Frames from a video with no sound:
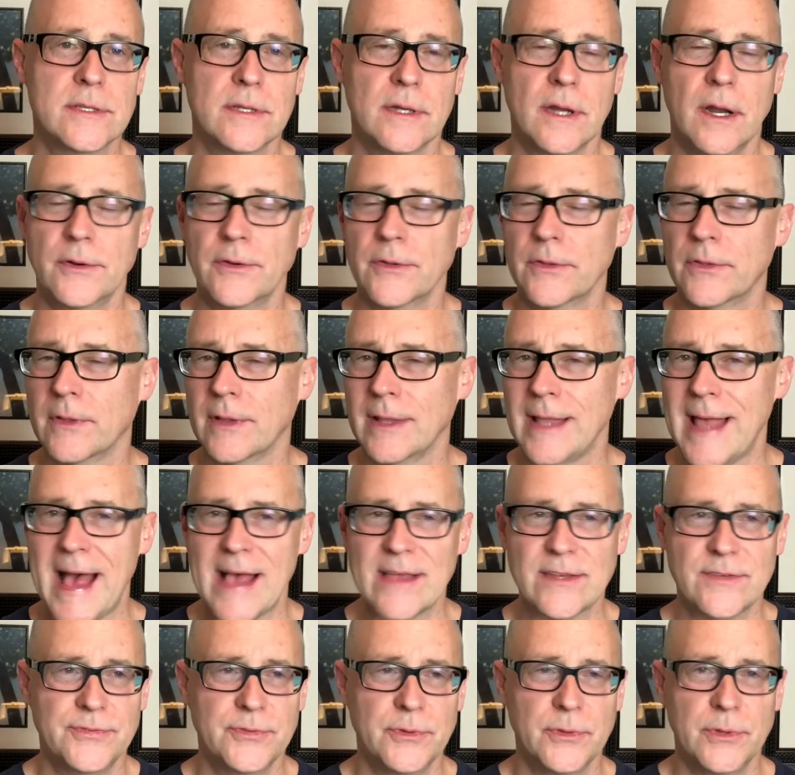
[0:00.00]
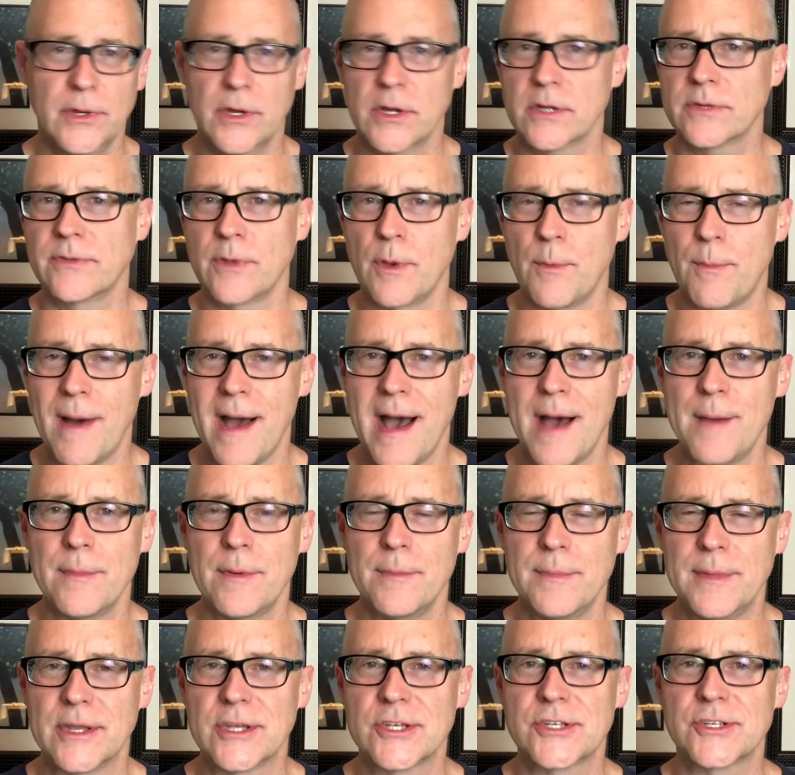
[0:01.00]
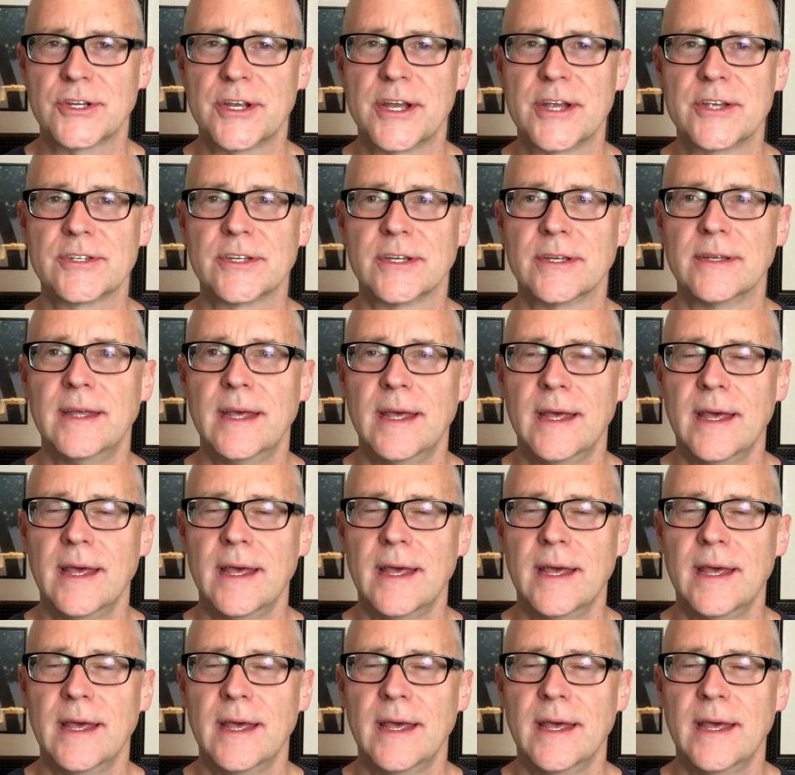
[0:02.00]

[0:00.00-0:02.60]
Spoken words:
under the last few years, the Obama administration,